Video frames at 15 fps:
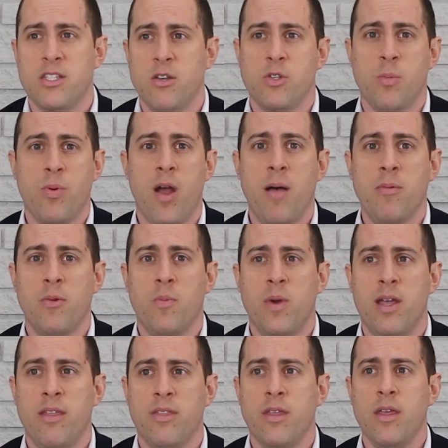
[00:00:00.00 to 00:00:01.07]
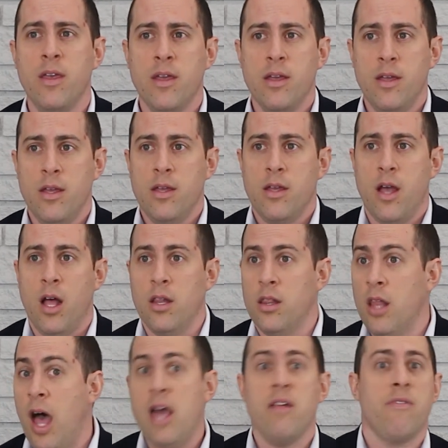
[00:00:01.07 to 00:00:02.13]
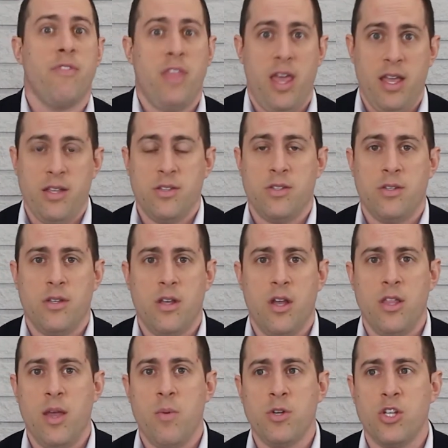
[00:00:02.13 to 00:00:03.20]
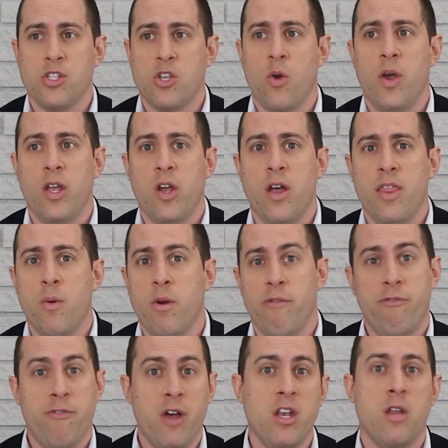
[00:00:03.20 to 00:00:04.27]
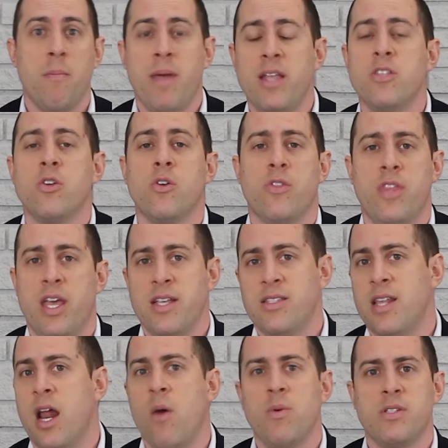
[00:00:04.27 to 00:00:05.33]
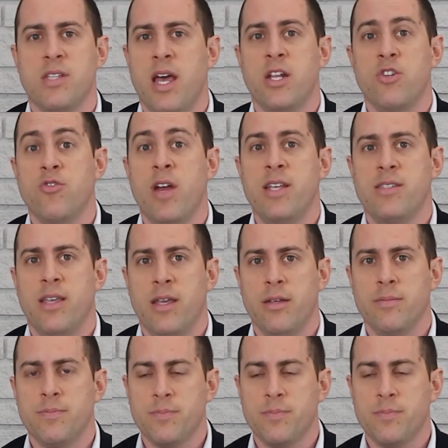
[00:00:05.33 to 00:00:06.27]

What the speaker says: It was a problem with a lot of things that were just going on that were fundamental things that I was not addressing.